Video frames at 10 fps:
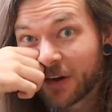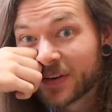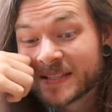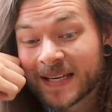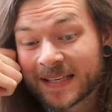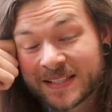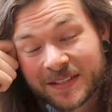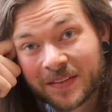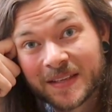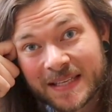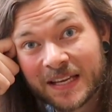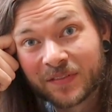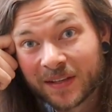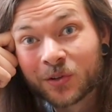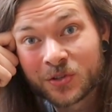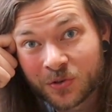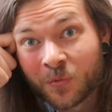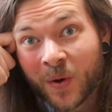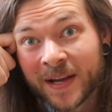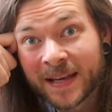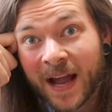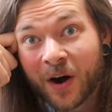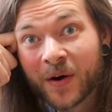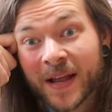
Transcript: are addicted to this Eeveelution one now.